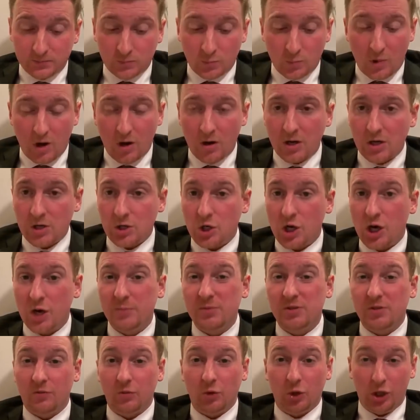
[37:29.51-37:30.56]
where in
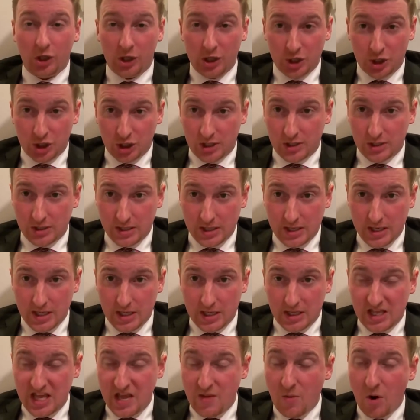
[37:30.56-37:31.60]
terms of religion,
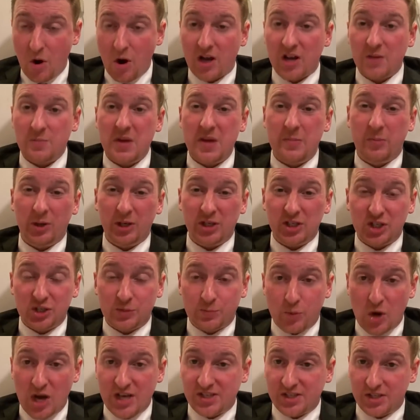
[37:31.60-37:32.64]
the American people
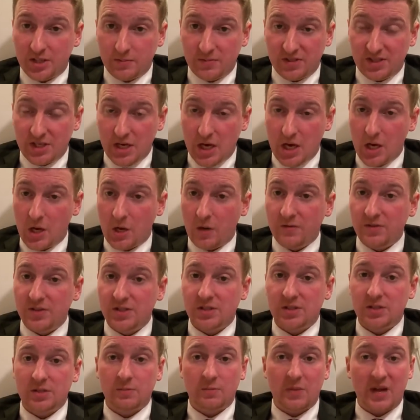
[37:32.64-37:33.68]
expressed
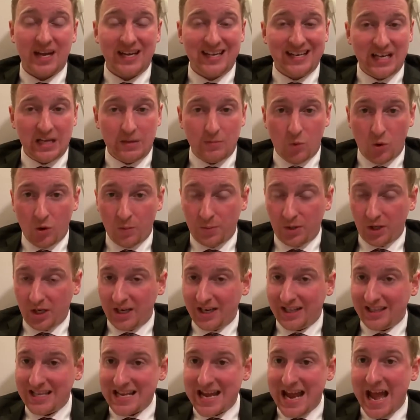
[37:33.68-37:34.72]
themselves by getting more
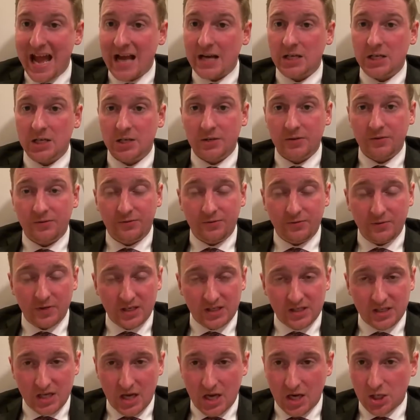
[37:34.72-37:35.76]
politically active
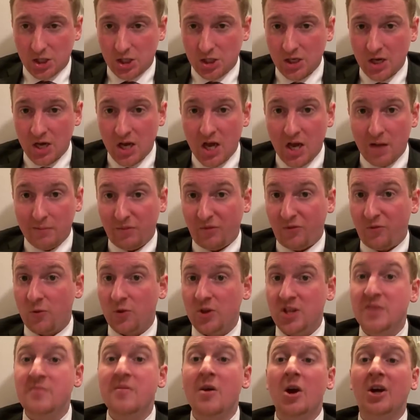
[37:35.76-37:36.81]
and such.
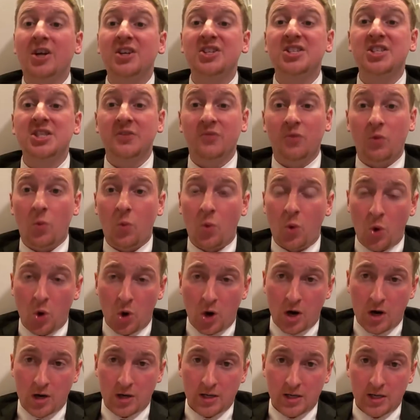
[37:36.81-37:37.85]
Before the American Civil
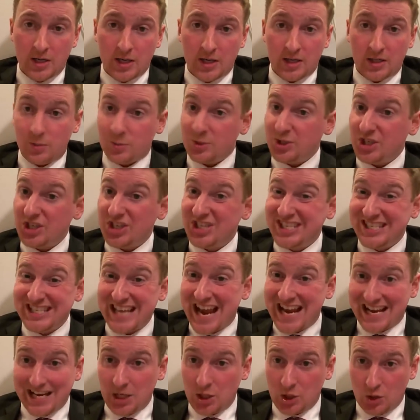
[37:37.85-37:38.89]
War, there was the
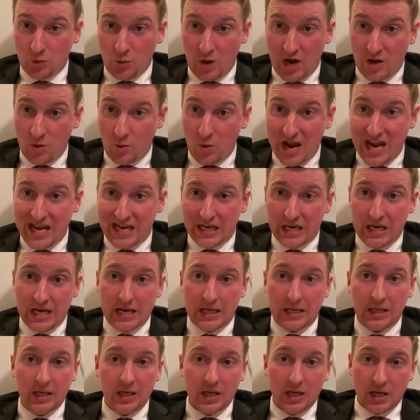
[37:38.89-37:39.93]
Second Great
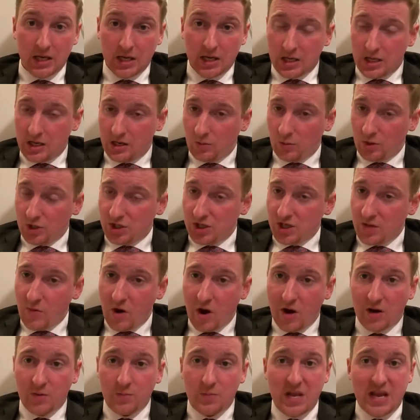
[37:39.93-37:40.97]
Awakening, in which the
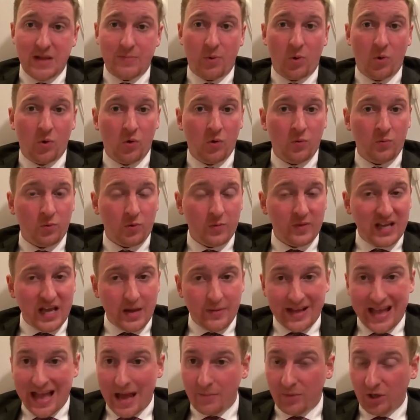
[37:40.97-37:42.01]
American people were
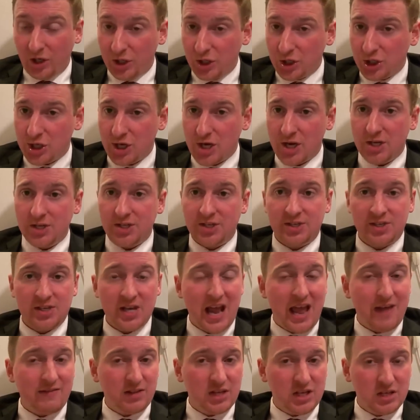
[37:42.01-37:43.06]
becoming abolitionists
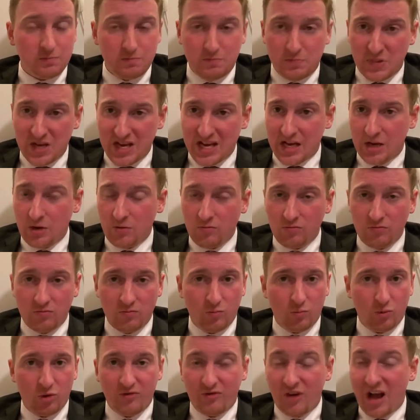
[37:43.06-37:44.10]
and having these big
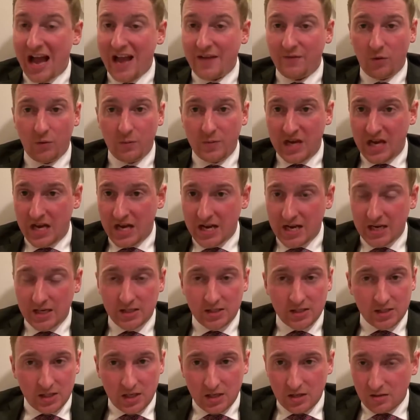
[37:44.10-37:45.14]
revival
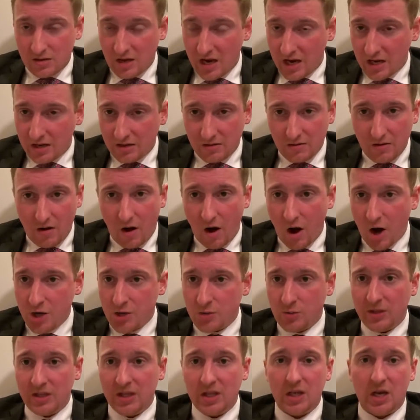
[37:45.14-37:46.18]
meetings and, and
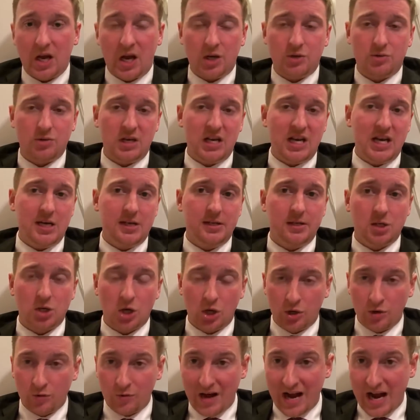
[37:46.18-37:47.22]
arguing that the country needed to
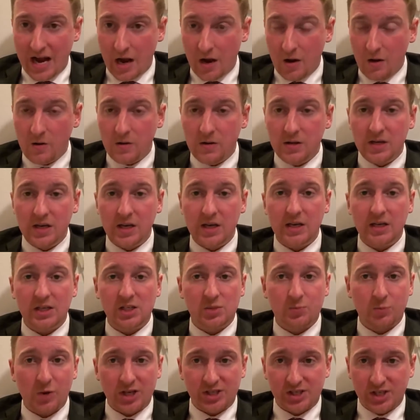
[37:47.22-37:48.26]
turn around and
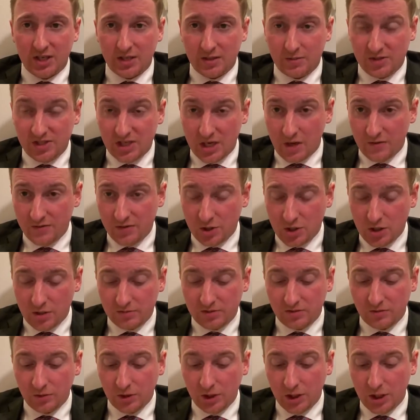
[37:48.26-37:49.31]
expressing themselves in
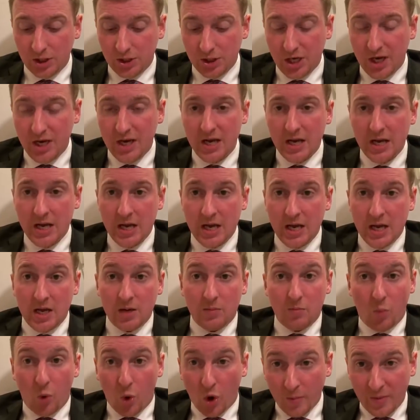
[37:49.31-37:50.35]
terms of religion.
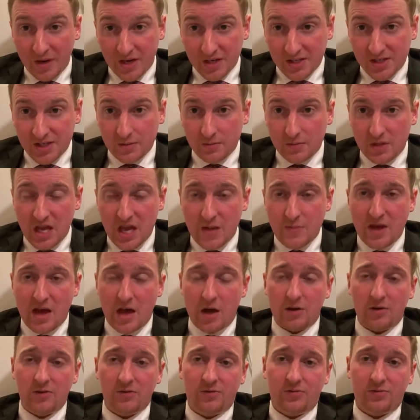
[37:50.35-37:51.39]
Mormonism came
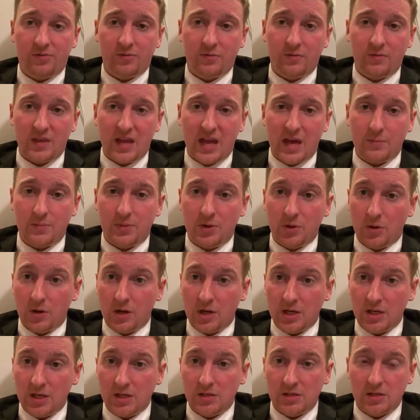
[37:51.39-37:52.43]
out of that
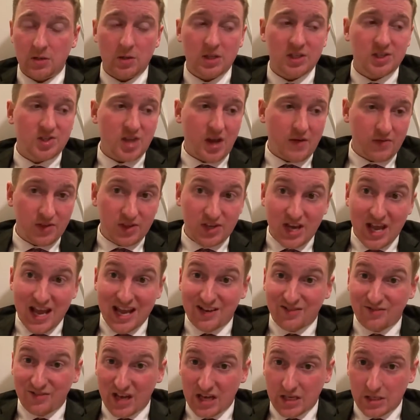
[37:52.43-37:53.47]
period. So did Seventh
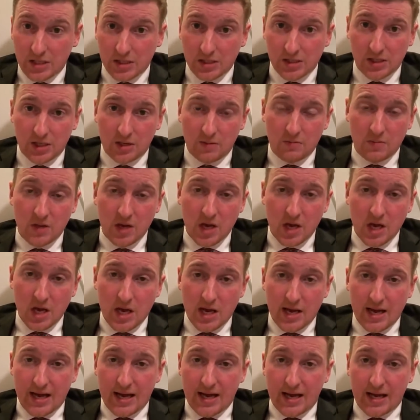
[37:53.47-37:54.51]
Day Adventism.
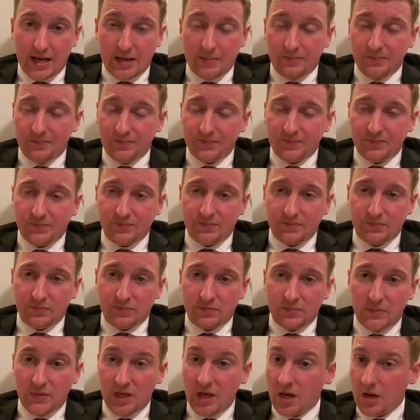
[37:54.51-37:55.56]
Um,
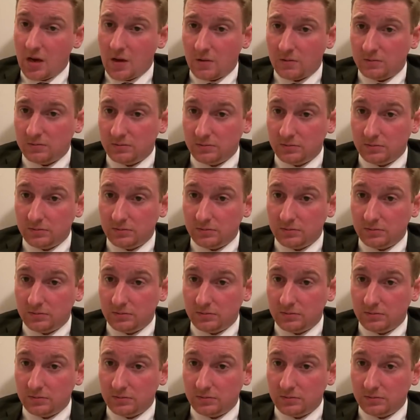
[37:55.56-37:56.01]
you know,